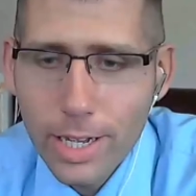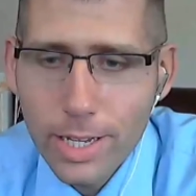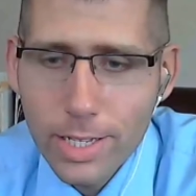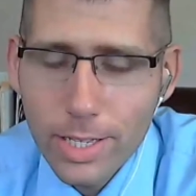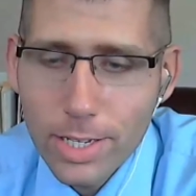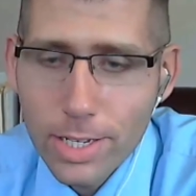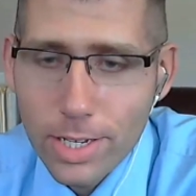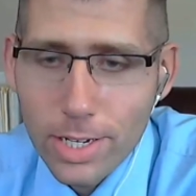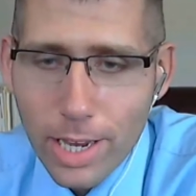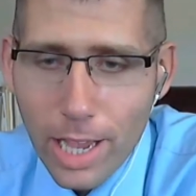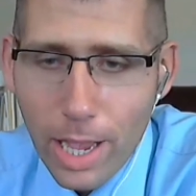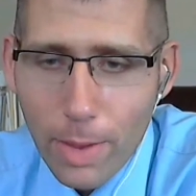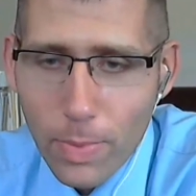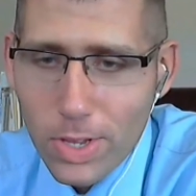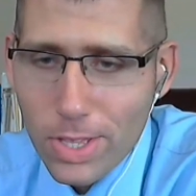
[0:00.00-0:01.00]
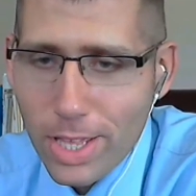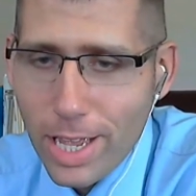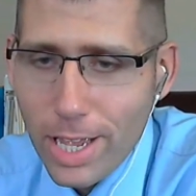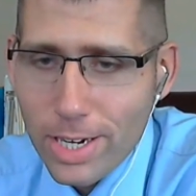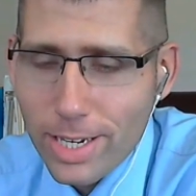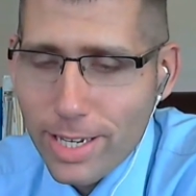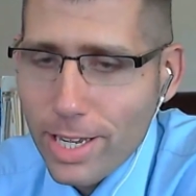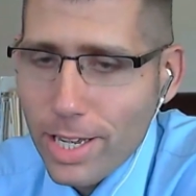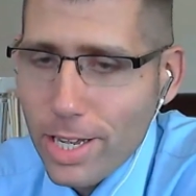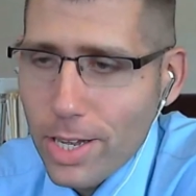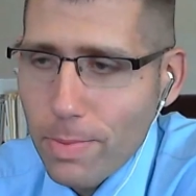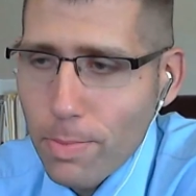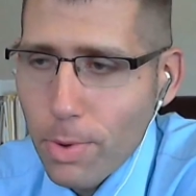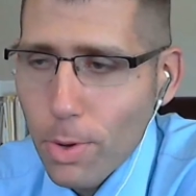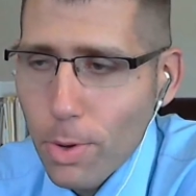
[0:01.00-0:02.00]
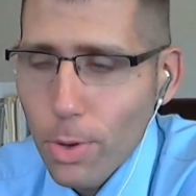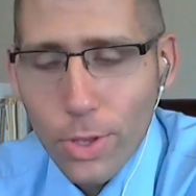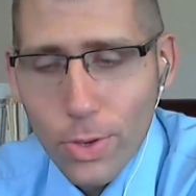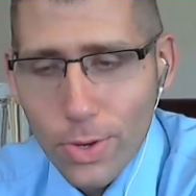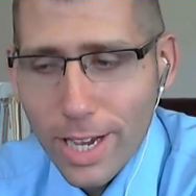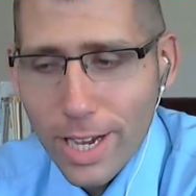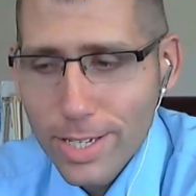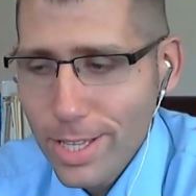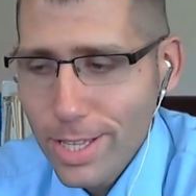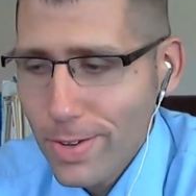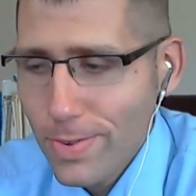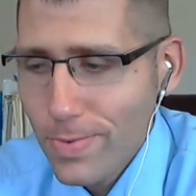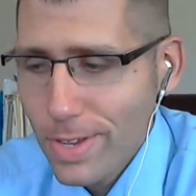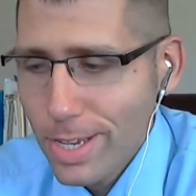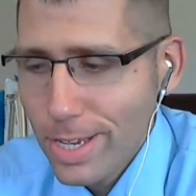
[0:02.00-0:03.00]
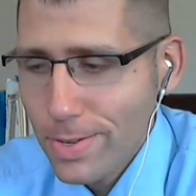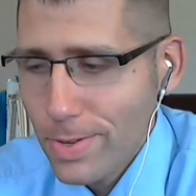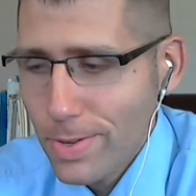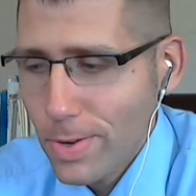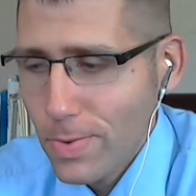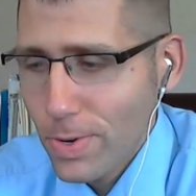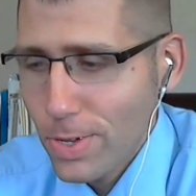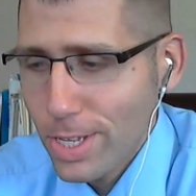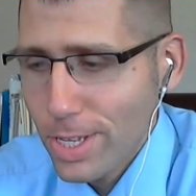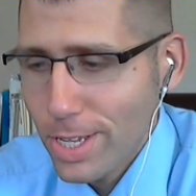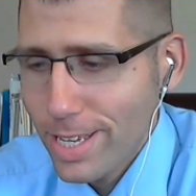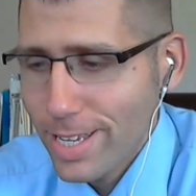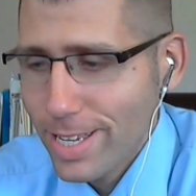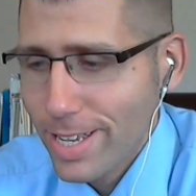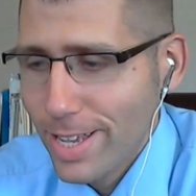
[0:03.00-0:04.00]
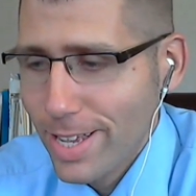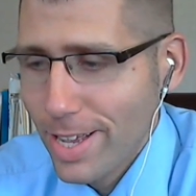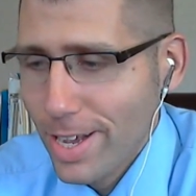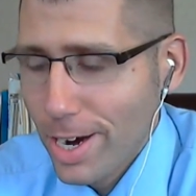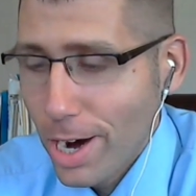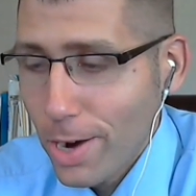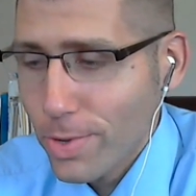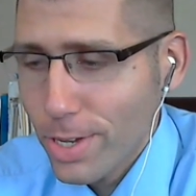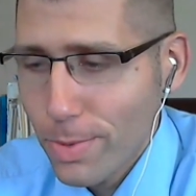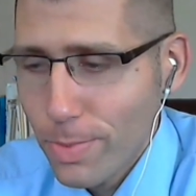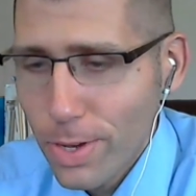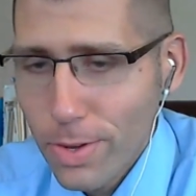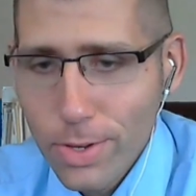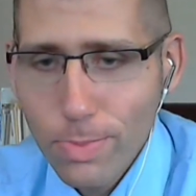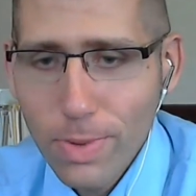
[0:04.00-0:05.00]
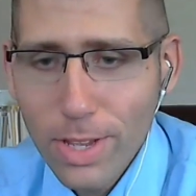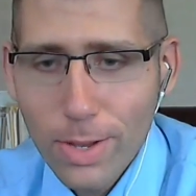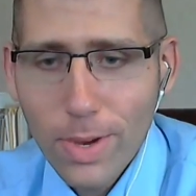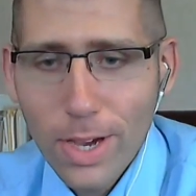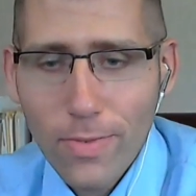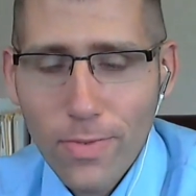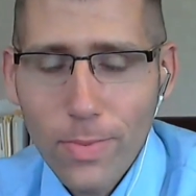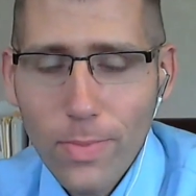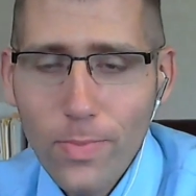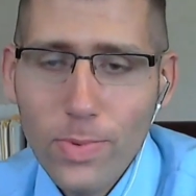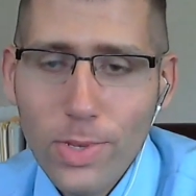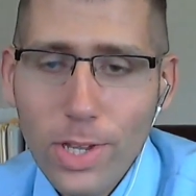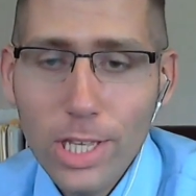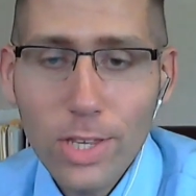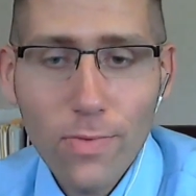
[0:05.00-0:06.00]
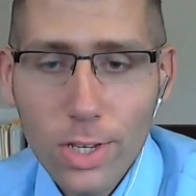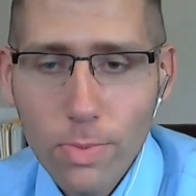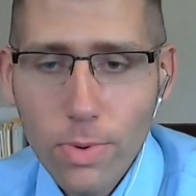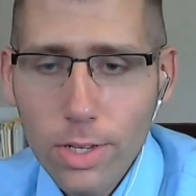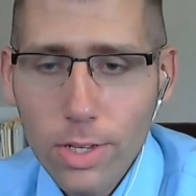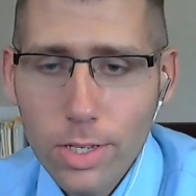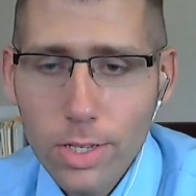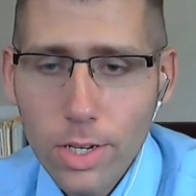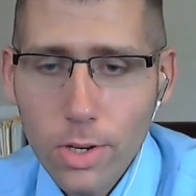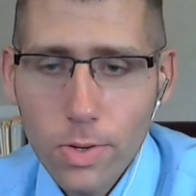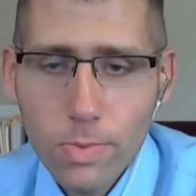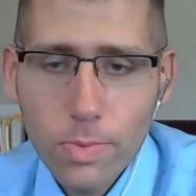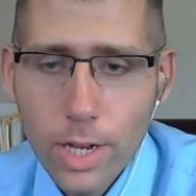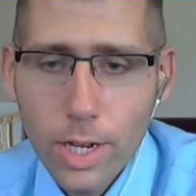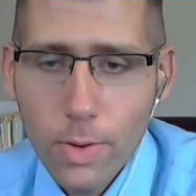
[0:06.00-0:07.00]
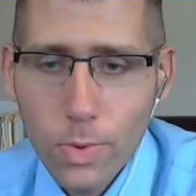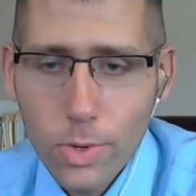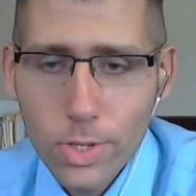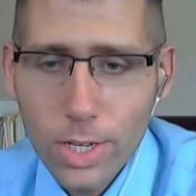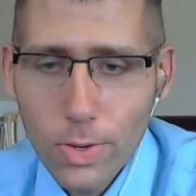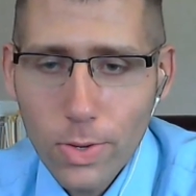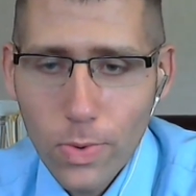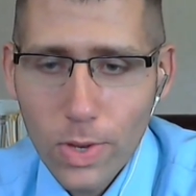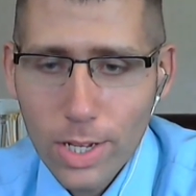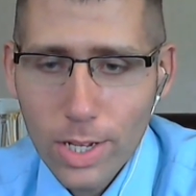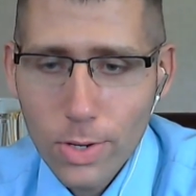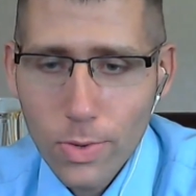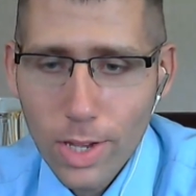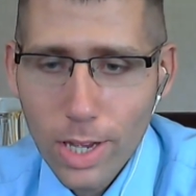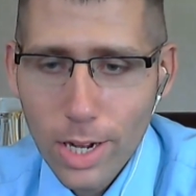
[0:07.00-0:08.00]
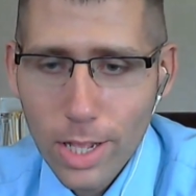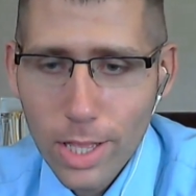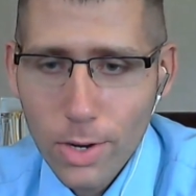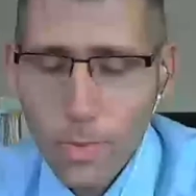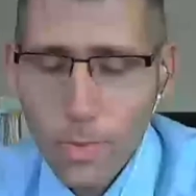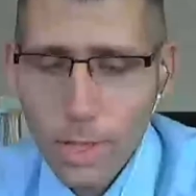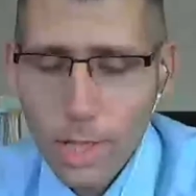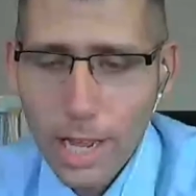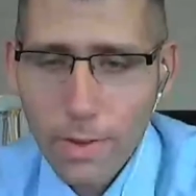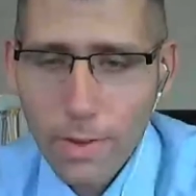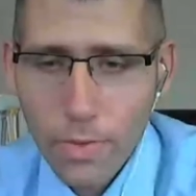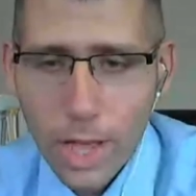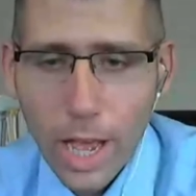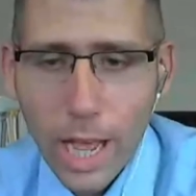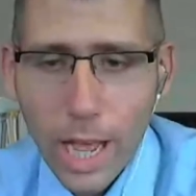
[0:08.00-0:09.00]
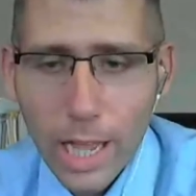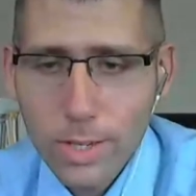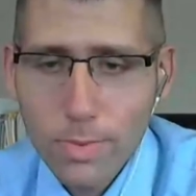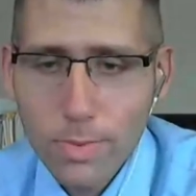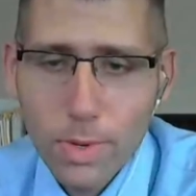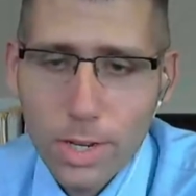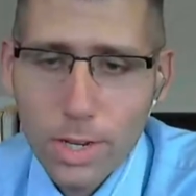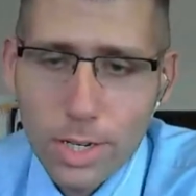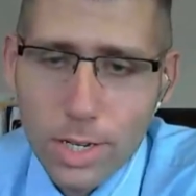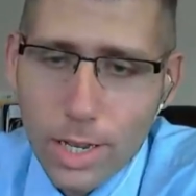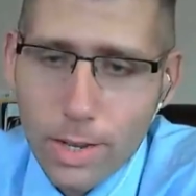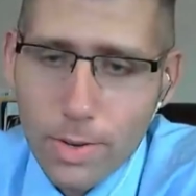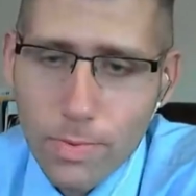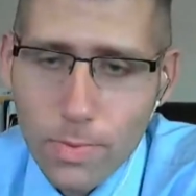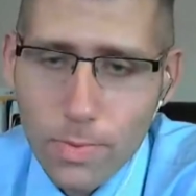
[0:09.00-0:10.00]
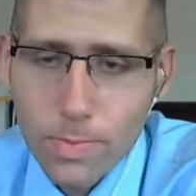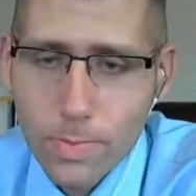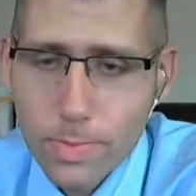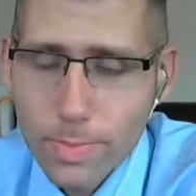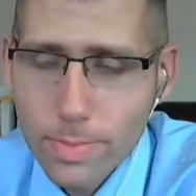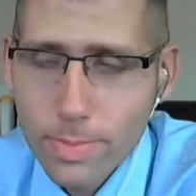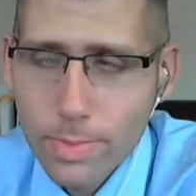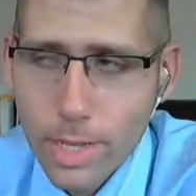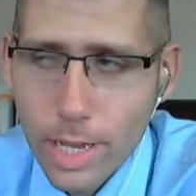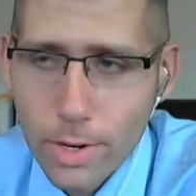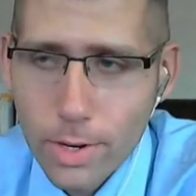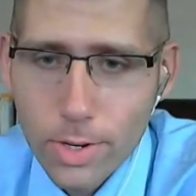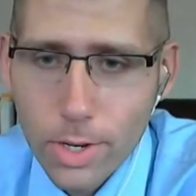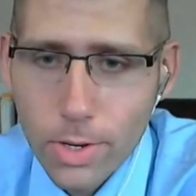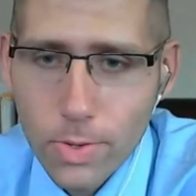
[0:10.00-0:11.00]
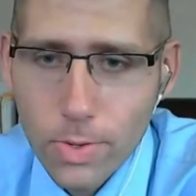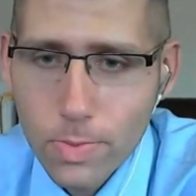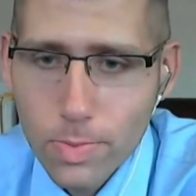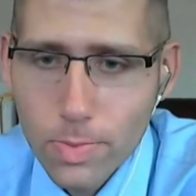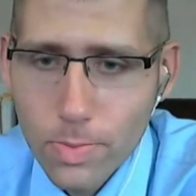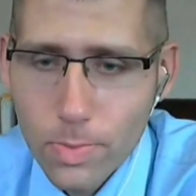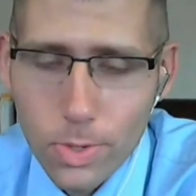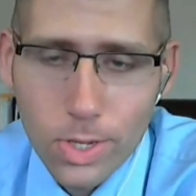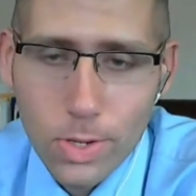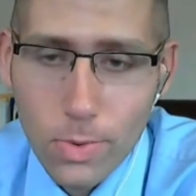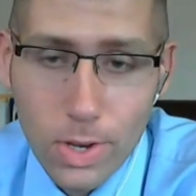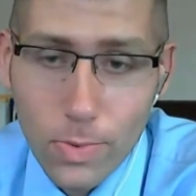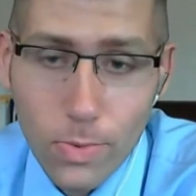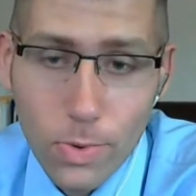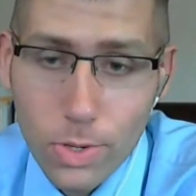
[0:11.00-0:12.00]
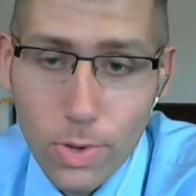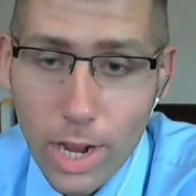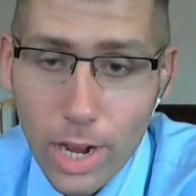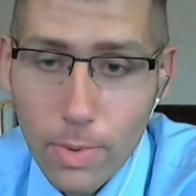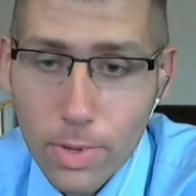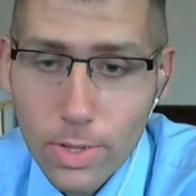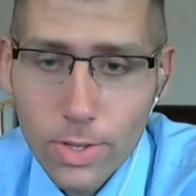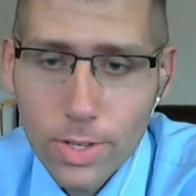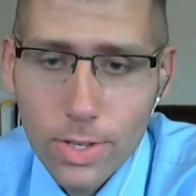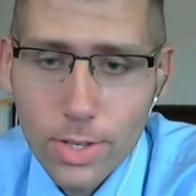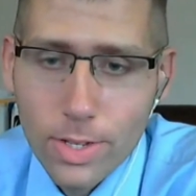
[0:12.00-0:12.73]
This is a topic that both you and I said that we aren't really going to be able to speak about from tons of experience. So we'll see what we can do. We got a lot of thoughts, but I don't know. We'll see what happens.